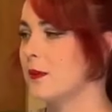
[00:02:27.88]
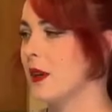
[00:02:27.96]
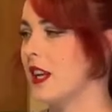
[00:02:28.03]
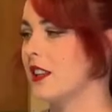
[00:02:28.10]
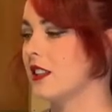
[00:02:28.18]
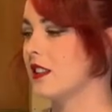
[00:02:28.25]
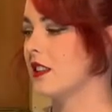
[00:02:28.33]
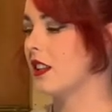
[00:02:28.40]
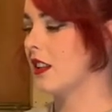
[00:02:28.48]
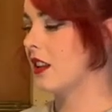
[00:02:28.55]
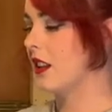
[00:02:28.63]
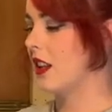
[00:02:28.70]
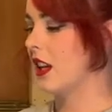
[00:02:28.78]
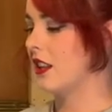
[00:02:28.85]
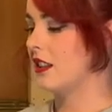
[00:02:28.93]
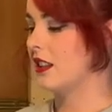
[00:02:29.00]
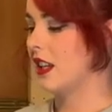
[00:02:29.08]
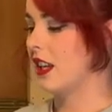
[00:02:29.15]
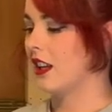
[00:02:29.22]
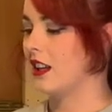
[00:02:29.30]
piece that is
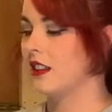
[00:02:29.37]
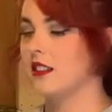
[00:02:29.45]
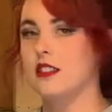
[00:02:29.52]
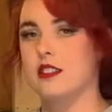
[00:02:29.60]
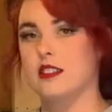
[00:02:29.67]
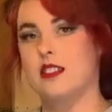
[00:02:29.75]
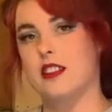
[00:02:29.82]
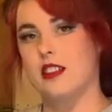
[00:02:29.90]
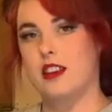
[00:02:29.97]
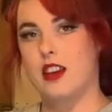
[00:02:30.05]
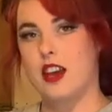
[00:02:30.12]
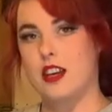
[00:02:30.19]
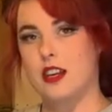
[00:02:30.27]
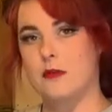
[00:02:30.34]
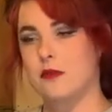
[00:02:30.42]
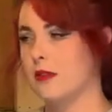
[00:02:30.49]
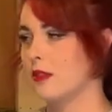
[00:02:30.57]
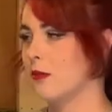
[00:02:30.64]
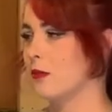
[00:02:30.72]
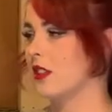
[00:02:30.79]
here is the cape,
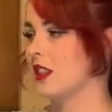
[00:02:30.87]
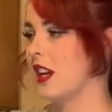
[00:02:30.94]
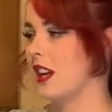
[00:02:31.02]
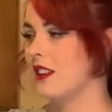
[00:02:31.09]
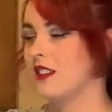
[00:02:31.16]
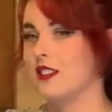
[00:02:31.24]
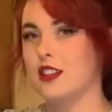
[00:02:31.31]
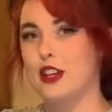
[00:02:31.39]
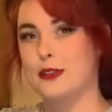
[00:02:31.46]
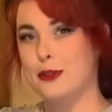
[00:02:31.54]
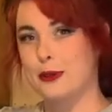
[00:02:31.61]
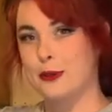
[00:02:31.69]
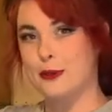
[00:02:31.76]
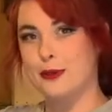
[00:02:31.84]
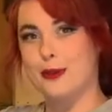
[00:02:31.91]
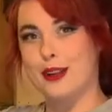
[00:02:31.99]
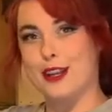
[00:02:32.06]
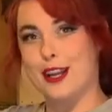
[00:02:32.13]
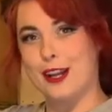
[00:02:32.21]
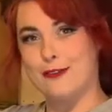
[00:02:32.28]
which has 2
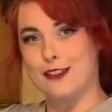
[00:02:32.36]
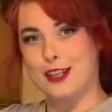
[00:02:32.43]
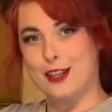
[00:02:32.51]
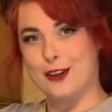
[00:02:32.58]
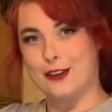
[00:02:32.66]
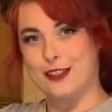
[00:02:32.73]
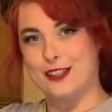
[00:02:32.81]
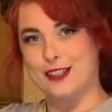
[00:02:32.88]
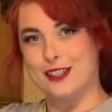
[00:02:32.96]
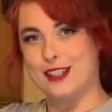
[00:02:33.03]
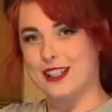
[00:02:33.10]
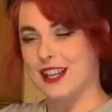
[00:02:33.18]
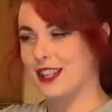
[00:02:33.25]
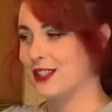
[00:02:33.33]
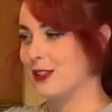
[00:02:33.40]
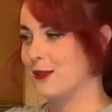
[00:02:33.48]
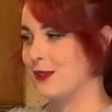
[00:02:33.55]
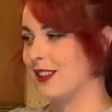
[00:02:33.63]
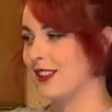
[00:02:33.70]
lovely collars attached to it.